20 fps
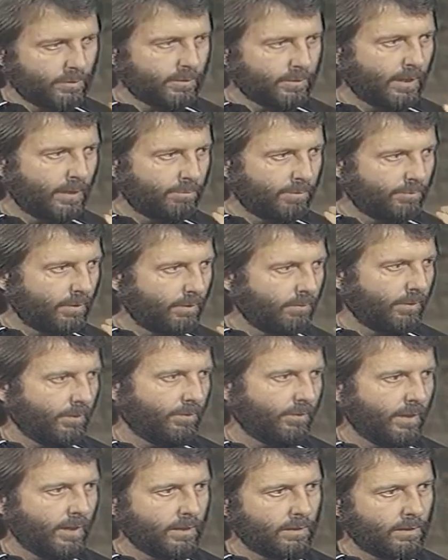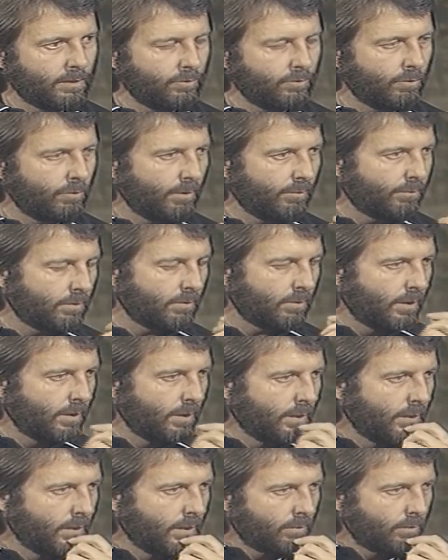on top of everything that you ever
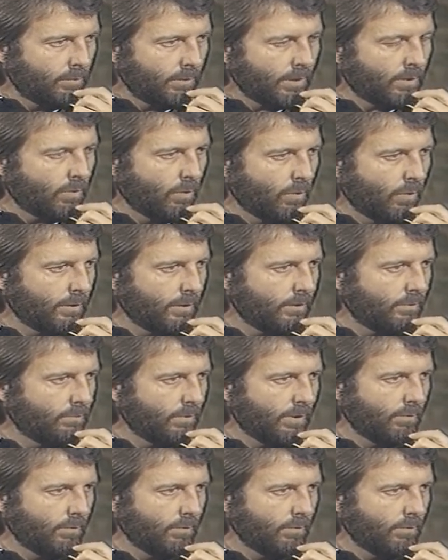recorded,